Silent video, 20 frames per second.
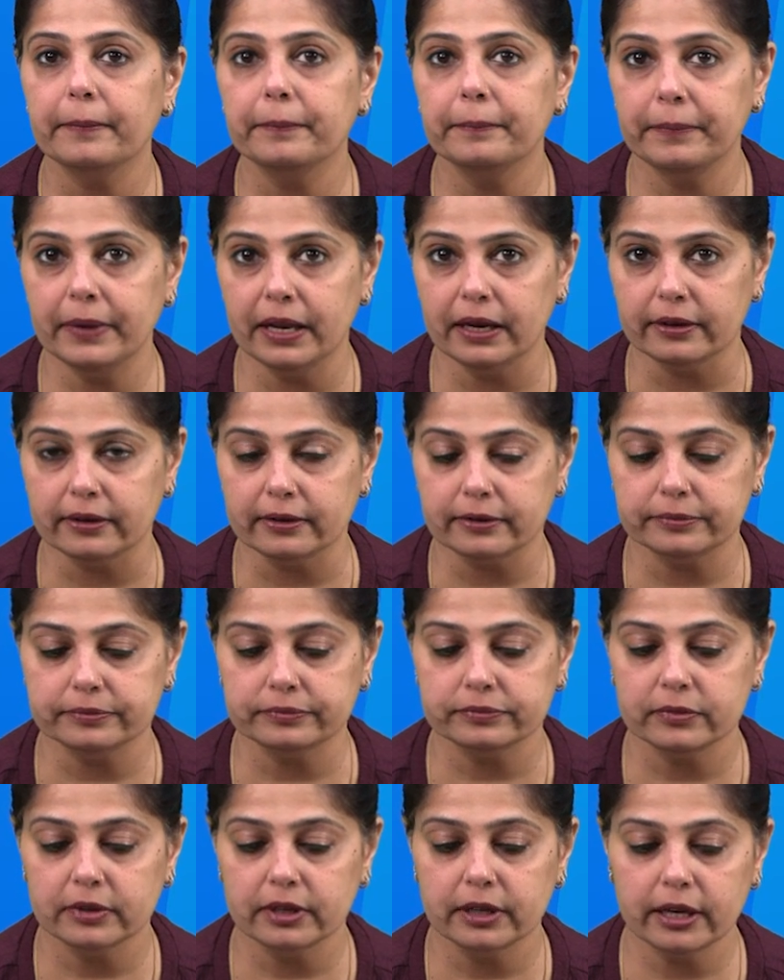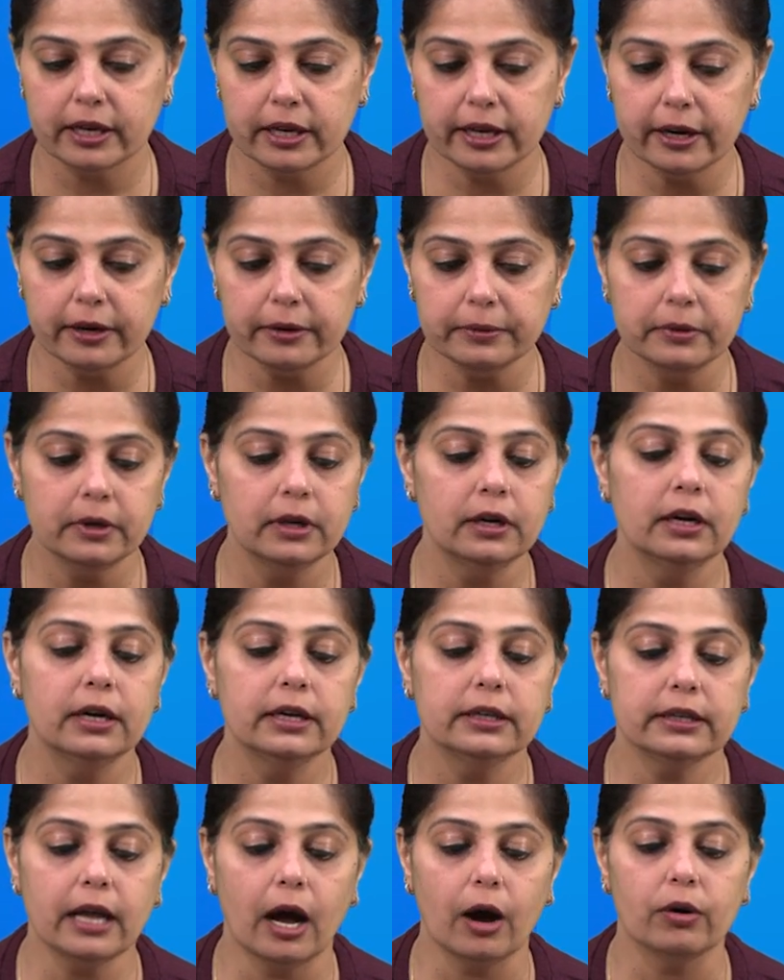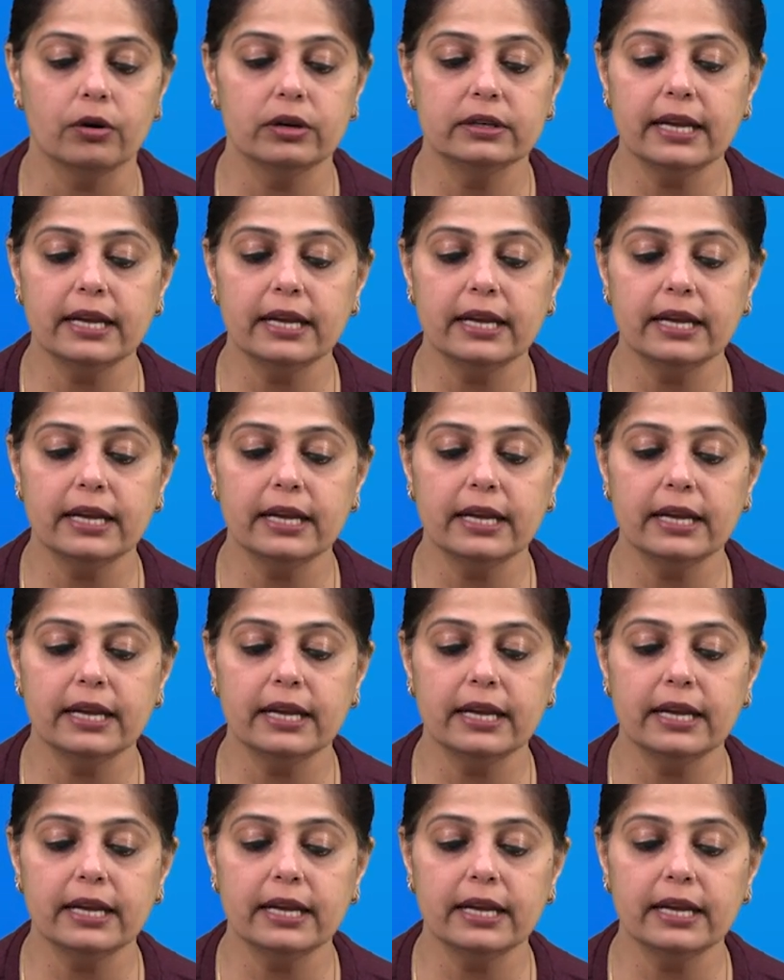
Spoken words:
Milk. Clear? Now,